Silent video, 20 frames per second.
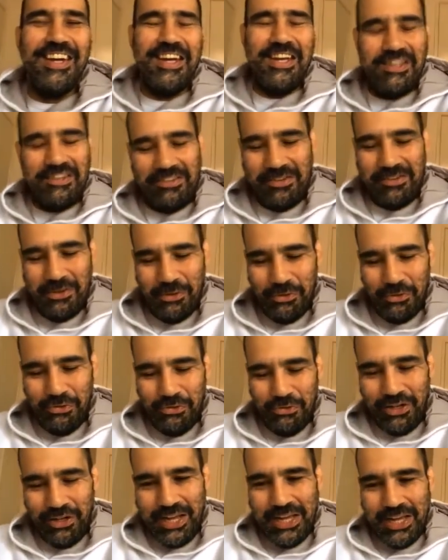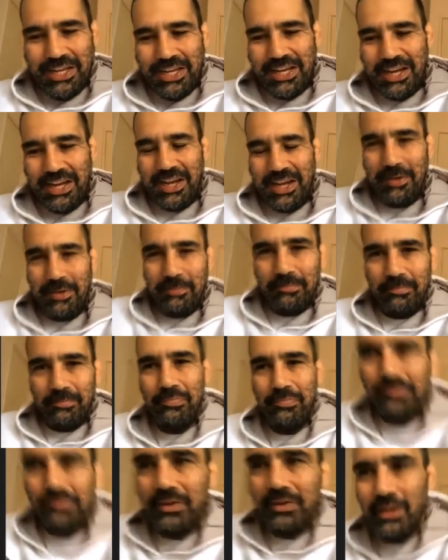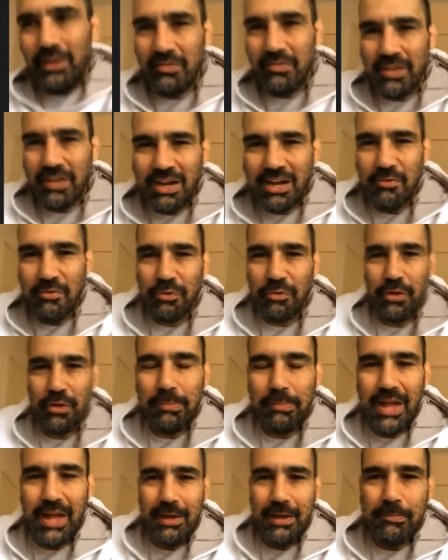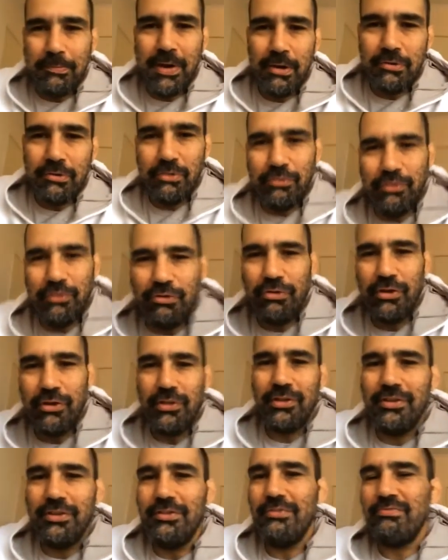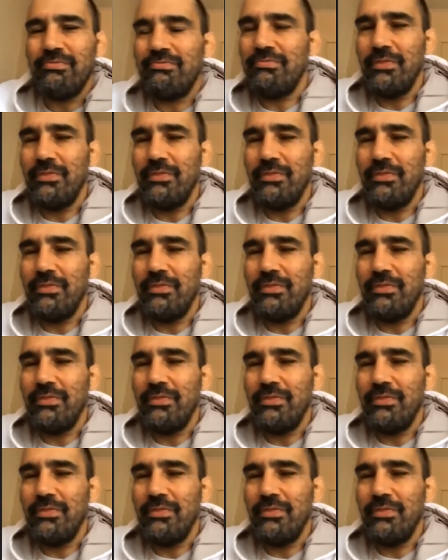It's huge. Like starting from the black belt division,